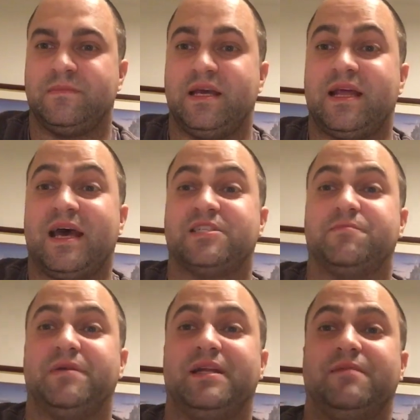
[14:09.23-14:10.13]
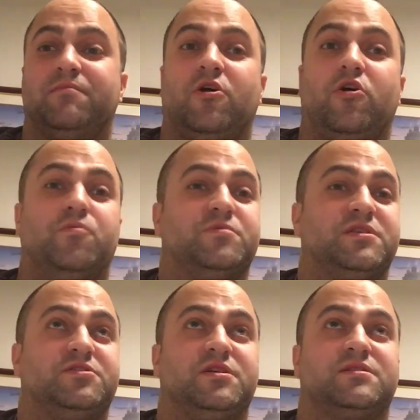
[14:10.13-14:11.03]
It has been, and Mahomes
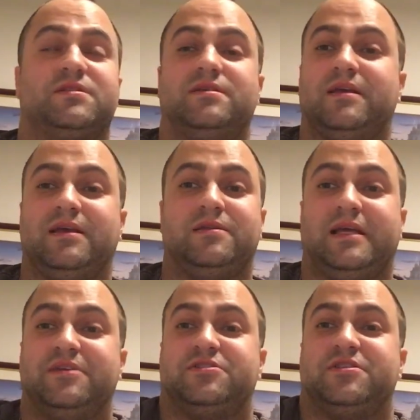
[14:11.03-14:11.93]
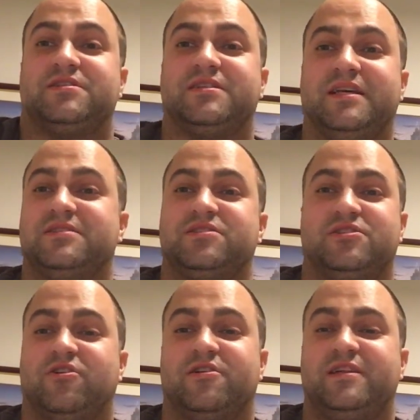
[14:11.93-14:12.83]
is just—he's just getting
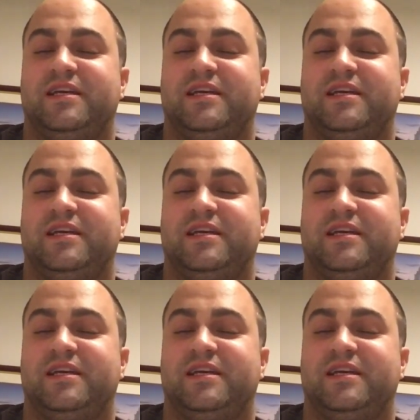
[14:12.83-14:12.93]
started.